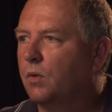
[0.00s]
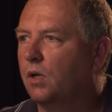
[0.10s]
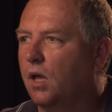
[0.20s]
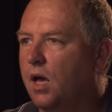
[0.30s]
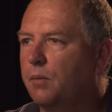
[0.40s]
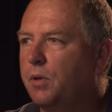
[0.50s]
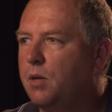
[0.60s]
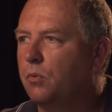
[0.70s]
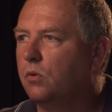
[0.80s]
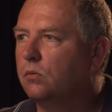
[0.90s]
a lot of
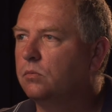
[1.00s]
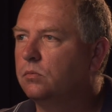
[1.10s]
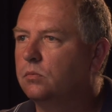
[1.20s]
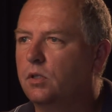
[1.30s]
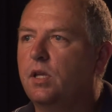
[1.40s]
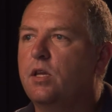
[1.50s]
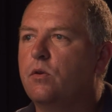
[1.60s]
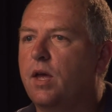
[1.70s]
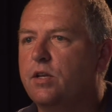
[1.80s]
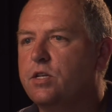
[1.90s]
people
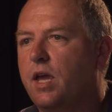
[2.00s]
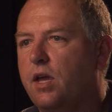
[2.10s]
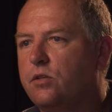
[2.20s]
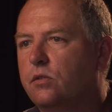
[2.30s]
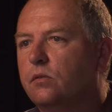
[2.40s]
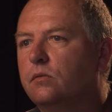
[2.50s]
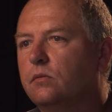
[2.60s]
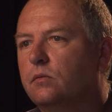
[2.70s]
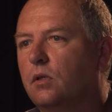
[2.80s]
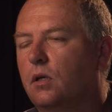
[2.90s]
continued education.
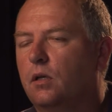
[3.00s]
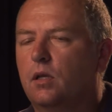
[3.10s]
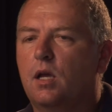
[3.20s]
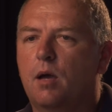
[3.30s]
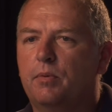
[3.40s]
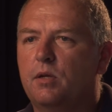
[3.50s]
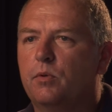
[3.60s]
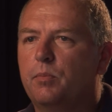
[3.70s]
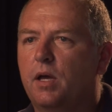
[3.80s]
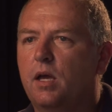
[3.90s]
The company
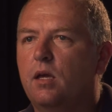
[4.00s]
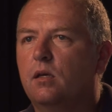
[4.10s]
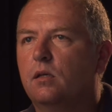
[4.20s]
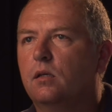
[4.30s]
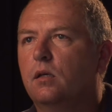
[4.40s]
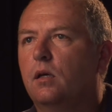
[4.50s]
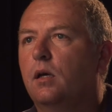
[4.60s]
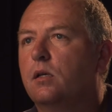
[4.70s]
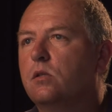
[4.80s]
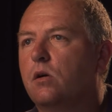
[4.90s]
would pay,
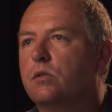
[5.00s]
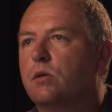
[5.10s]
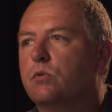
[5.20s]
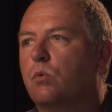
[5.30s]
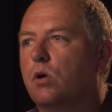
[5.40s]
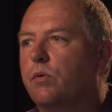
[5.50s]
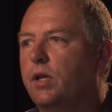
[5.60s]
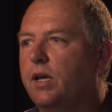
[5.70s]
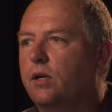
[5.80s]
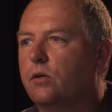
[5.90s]
as long as it was
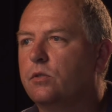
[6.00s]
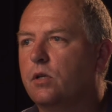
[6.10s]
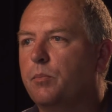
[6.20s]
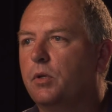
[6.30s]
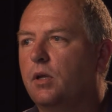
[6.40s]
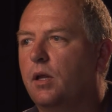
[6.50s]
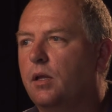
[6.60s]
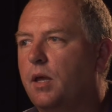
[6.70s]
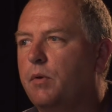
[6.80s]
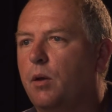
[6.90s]
work-related or
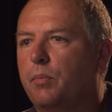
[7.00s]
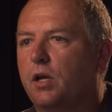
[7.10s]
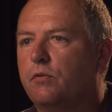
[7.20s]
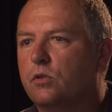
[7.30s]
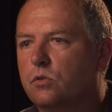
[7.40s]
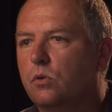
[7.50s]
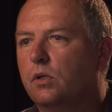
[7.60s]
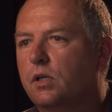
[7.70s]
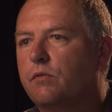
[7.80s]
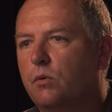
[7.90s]
something, they would help pay for the
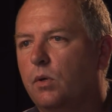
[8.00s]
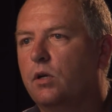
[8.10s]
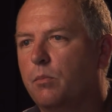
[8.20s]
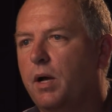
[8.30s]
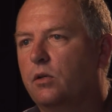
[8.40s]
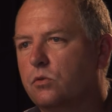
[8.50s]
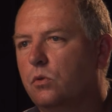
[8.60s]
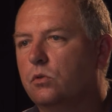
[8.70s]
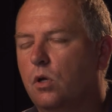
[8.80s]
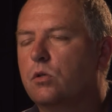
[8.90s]
schooling if you wanted to go back to
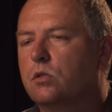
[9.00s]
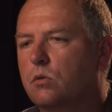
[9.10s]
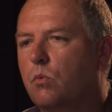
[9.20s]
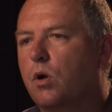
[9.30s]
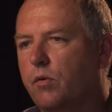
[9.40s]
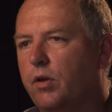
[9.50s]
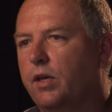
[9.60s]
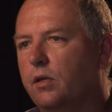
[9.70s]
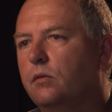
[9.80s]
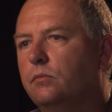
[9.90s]
school, as long as it was
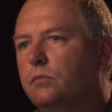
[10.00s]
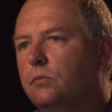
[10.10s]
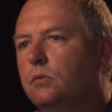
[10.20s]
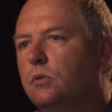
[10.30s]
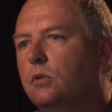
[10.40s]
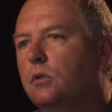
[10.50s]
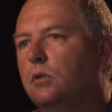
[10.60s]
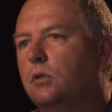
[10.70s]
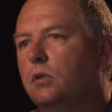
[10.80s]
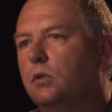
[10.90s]
work-related.
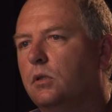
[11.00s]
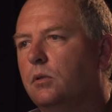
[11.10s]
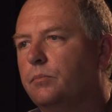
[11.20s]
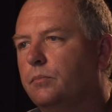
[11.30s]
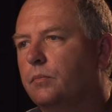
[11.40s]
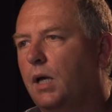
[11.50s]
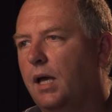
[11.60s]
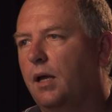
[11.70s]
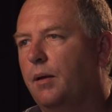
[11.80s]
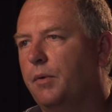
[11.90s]

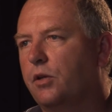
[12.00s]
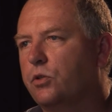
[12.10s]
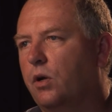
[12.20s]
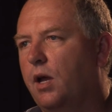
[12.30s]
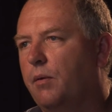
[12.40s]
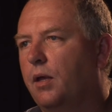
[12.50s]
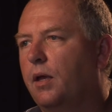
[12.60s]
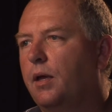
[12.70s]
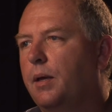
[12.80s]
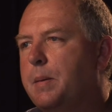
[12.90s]
I'm not sure
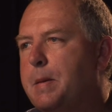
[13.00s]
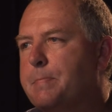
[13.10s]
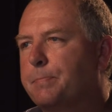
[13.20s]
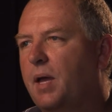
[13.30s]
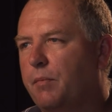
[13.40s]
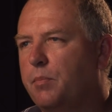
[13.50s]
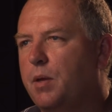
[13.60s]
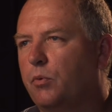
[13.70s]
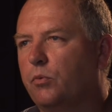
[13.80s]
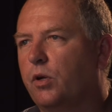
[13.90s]
how many
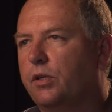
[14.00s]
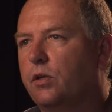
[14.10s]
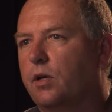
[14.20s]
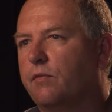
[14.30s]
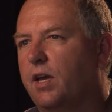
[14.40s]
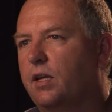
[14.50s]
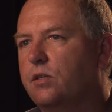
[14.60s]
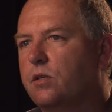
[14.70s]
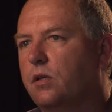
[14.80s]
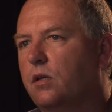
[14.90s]
people really took
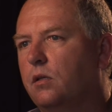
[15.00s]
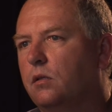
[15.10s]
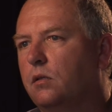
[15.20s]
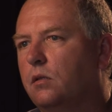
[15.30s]
advantage of that.